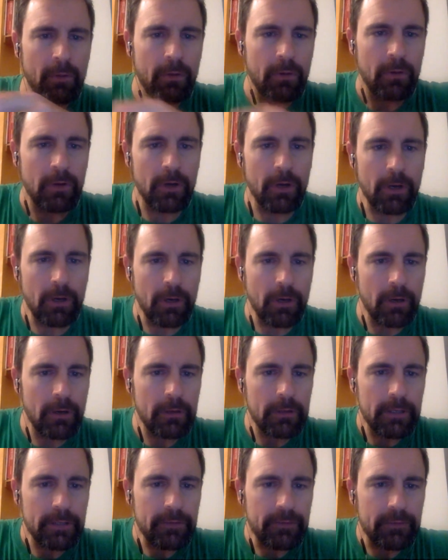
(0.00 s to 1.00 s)

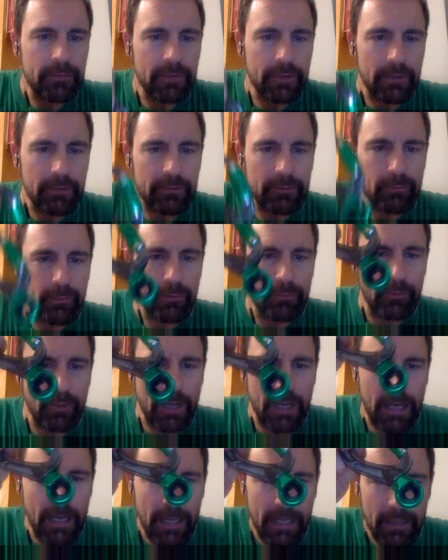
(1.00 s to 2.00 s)
Let's see, swivel
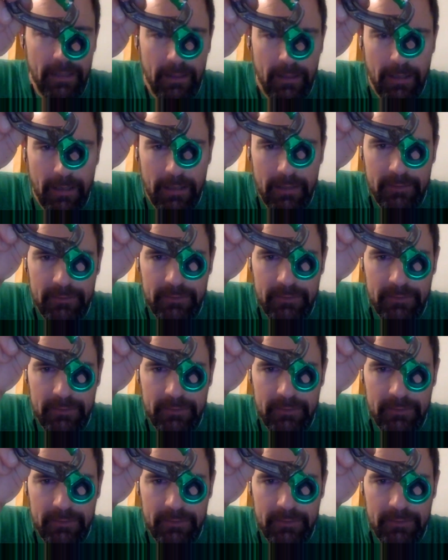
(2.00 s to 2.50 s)
eye lock